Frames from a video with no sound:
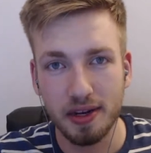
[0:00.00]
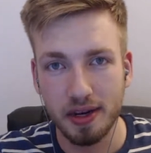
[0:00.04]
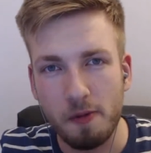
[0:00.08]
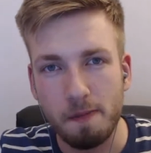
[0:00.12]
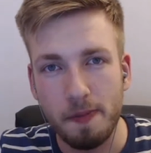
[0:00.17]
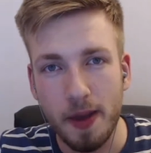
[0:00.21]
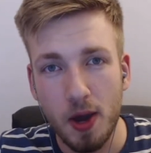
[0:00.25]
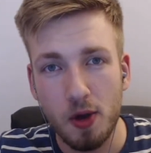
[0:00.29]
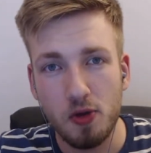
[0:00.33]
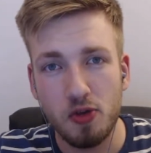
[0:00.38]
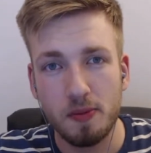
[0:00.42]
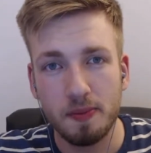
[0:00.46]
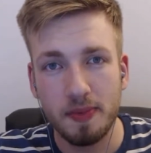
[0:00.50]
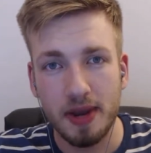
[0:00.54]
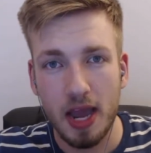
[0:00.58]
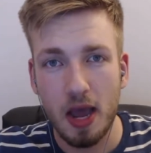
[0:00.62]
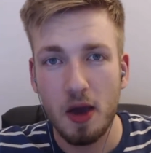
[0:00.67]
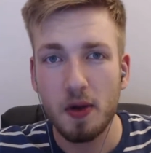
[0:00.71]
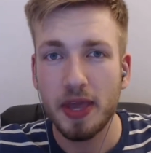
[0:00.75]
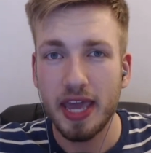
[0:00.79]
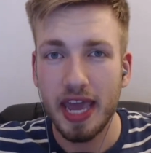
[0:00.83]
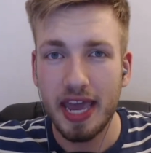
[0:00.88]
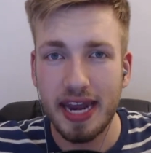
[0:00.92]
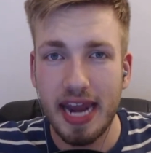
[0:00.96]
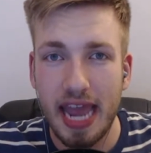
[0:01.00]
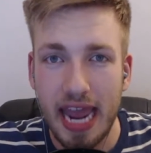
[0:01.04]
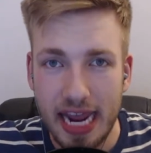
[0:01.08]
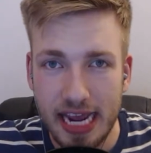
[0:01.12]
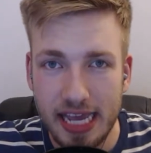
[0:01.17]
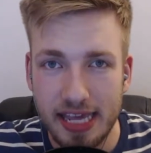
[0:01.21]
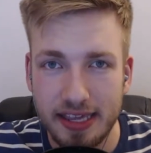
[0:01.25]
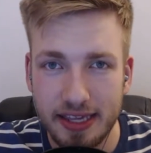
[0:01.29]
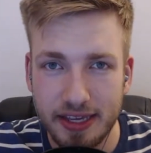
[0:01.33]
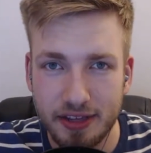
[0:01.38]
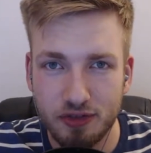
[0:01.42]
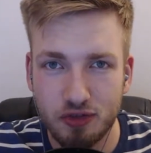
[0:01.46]
Whereas Belgium now get an
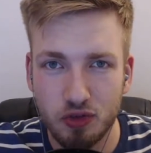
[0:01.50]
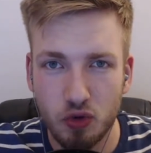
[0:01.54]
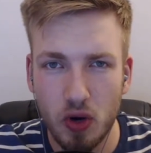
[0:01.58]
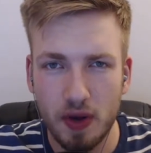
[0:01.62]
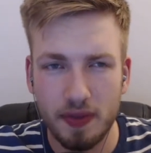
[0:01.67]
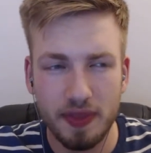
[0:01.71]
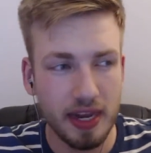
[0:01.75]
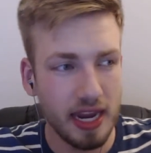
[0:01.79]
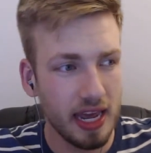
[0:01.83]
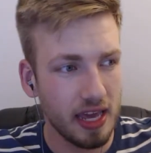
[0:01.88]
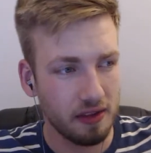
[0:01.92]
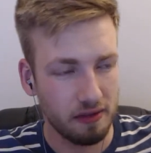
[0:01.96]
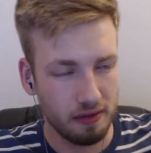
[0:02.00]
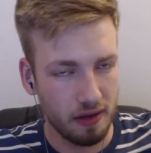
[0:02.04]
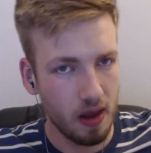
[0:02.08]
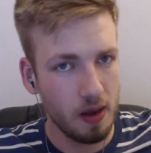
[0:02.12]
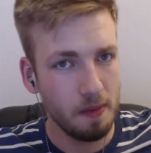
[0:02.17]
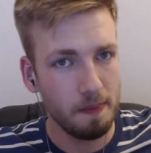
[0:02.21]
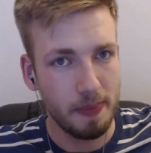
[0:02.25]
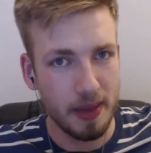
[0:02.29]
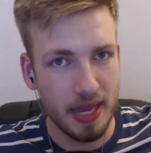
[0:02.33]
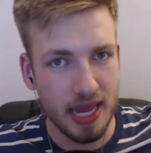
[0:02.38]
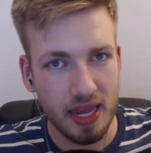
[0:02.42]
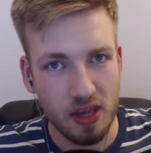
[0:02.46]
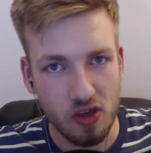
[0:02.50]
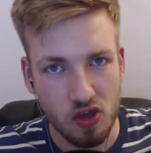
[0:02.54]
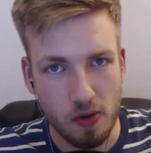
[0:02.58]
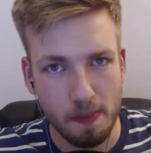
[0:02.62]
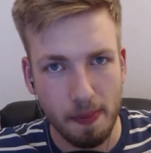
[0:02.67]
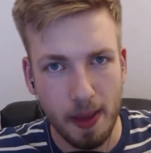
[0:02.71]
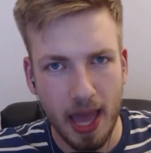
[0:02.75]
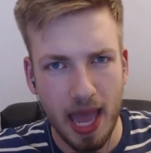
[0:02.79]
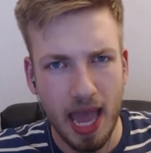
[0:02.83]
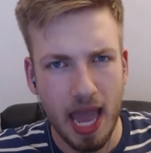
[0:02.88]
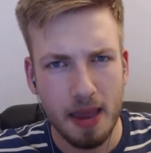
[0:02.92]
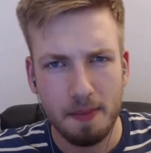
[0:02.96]
easier draw in the next round, being
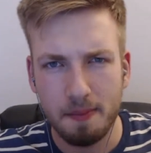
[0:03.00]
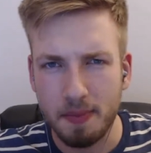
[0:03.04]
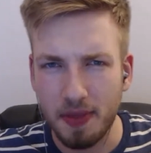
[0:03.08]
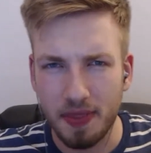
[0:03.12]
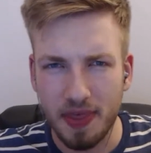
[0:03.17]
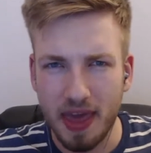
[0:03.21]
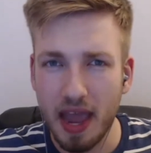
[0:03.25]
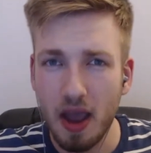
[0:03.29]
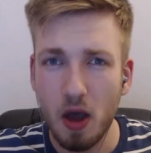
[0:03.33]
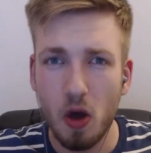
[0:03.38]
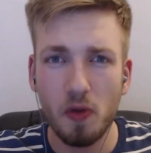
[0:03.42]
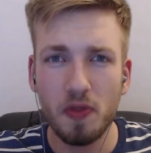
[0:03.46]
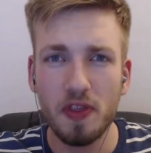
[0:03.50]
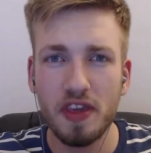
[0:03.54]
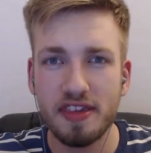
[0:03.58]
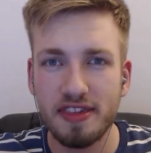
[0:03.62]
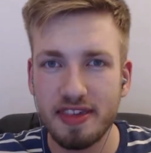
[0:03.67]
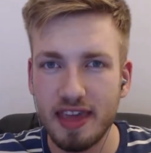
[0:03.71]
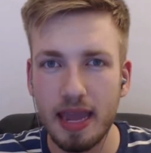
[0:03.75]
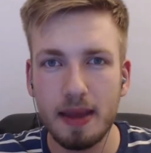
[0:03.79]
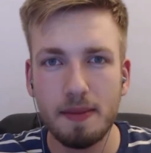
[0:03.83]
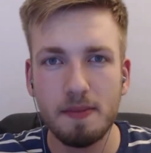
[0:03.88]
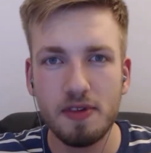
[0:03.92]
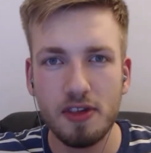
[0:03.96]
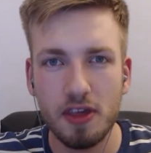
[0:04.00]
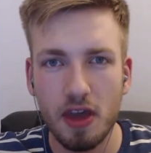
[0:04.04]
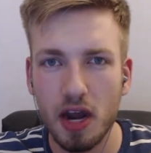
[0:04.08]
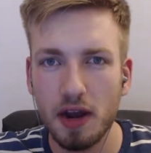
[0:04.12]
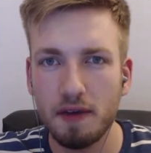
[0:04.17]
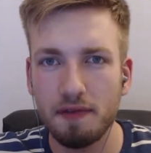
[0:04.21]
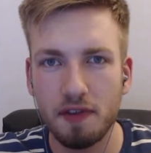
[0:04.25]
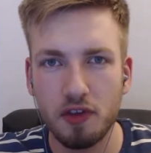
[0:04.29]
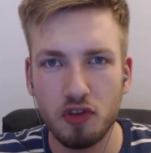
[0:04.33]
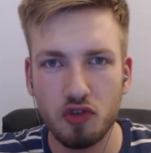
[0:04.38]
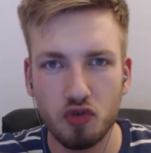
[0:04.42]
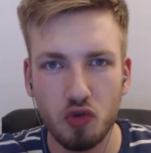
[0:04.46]
Japan, but they're on the same
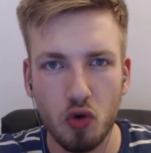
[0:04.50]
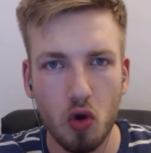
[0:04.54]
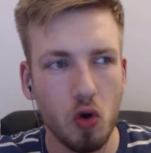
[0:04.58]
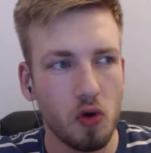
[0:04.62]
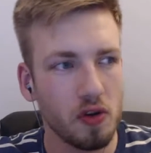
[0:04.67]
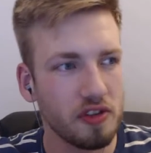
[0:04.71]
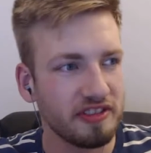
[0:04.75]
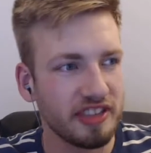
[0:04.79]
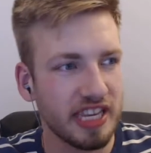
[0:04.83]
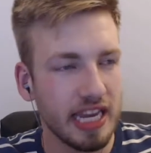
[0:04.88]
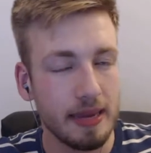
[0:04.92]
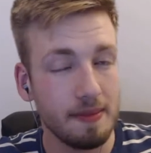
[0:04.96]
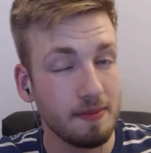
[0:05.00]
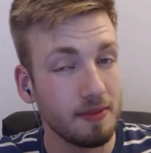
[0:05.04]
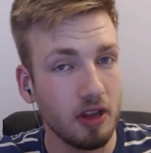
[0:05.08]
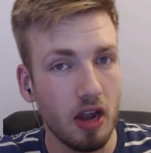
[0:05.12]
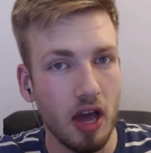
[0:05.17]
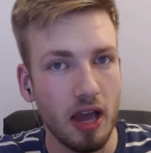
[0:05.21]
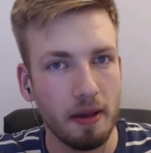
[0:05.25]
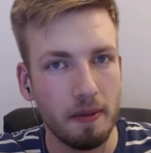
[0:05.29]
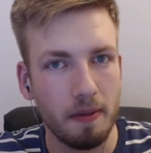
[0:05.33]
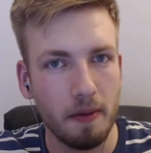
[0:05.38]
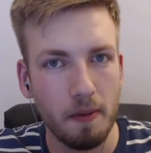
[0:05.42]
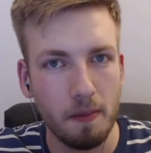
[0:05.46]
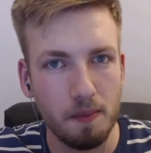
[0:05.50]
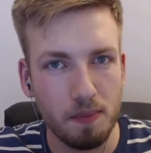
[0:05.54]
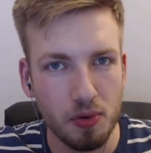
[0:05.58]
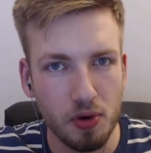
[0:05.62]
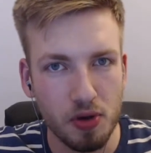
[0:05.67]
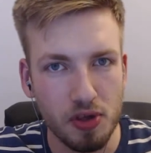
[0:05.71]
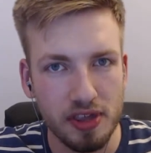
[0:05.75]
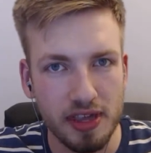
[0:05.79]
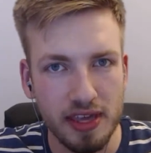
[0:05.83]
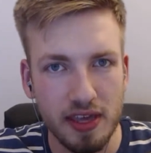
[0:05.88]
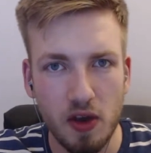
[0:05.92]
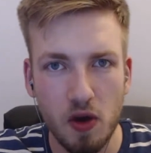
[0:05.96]
side of the draw as teams like
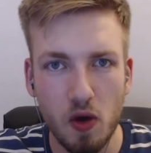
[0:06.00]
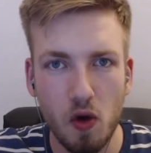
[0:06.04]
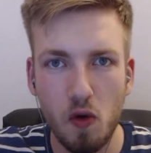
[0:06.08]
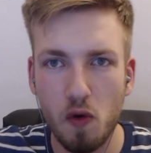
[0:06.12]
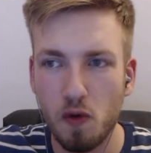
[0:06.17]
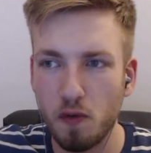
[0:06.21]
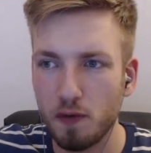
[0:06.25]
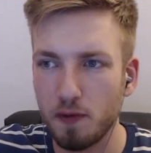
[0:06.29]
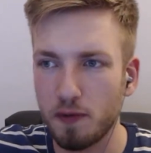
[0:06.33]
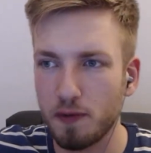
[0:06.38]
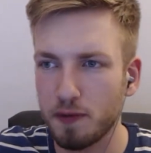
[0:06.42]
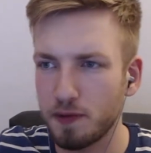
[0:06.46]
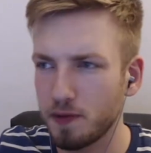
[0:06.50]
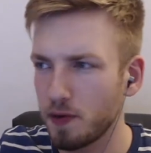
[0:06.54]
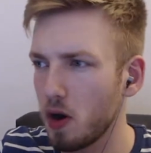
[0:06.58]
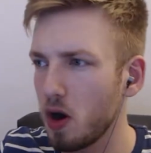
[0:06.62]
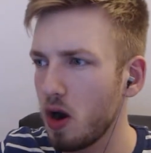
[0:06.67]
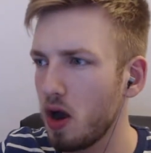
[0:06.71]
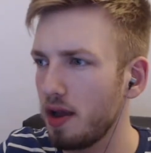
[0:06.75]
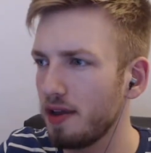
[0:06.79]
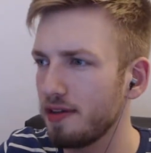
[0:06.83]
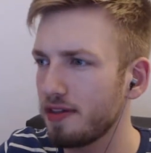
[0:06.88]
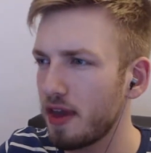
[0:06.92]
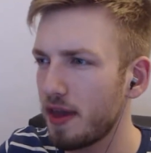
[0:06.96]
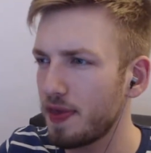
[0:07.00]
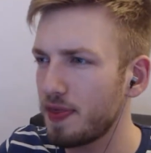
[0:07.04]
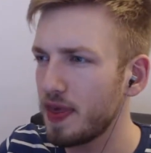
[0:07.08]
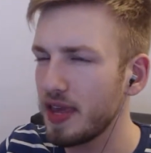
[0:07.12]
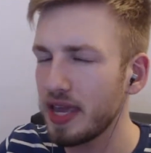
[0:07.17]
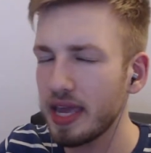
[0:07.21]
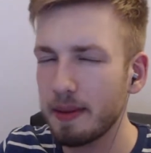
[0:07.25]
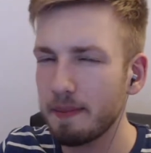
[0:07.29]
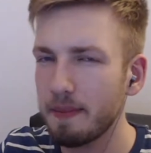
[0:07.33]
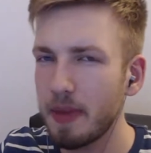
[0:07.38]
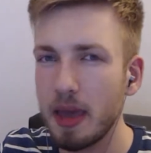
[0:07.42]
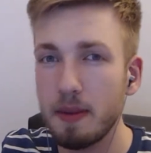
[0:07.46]
Brazil, France, I
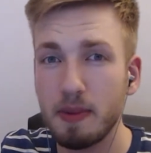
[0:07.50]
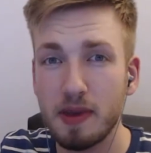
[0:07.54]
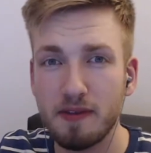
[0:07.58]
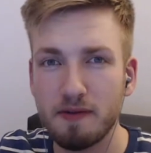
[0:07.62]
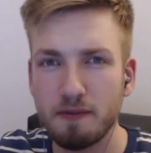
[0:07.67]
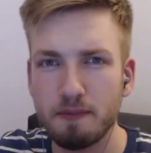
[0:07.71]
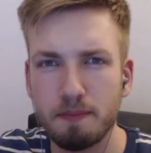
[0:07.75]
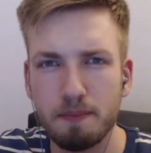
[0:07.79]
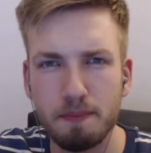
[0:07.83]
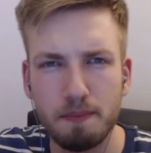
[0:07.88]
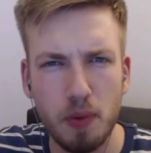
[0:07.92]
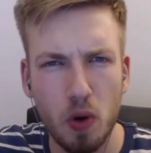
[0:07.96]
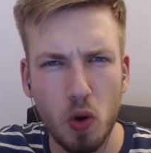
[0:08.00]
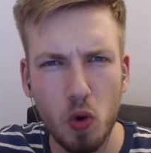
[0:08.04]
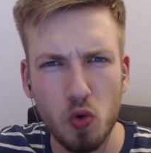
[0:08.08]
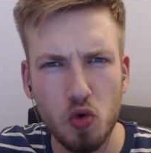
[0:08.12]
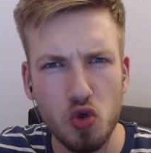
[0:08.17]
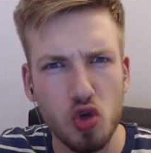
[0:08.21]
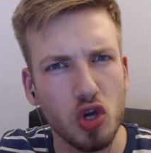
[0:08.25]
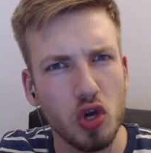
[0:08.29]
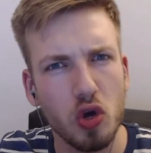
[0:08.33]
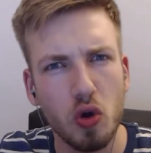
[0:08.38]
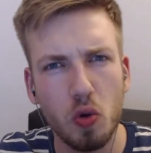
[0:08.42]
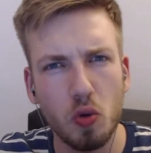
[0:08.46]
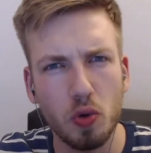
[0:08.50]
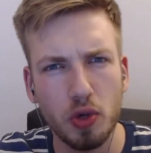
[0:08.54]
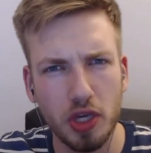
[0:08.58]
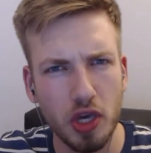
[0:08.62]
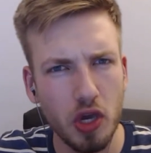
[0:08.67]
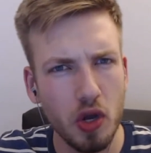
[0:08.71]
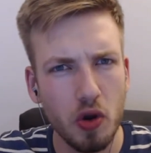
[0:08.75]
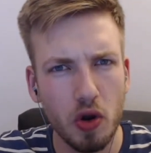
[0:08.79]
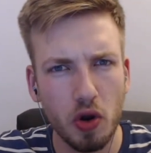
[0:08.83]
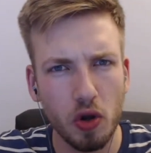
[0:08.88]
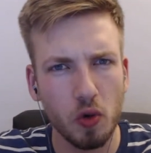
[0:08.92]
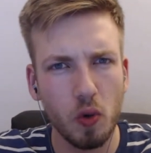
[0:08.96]
think maybe even Portugal,
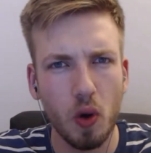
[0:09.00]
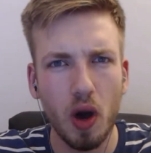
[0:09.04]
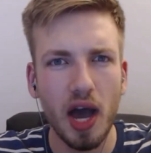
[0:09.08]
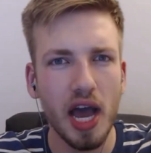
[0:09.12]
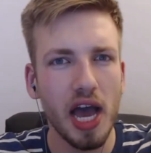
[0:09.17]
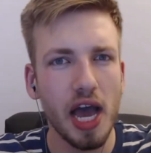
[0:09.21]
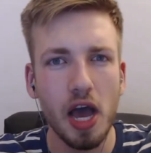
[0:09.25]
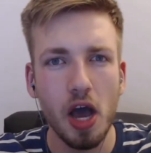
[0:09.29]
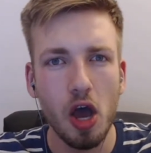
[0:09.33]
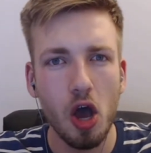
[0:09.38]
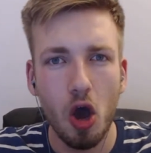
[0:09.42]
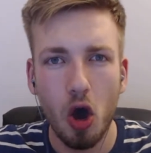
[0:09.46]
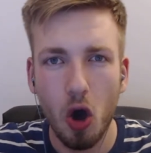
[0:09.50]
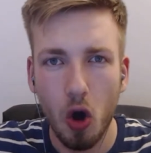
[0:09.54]
Uruguay,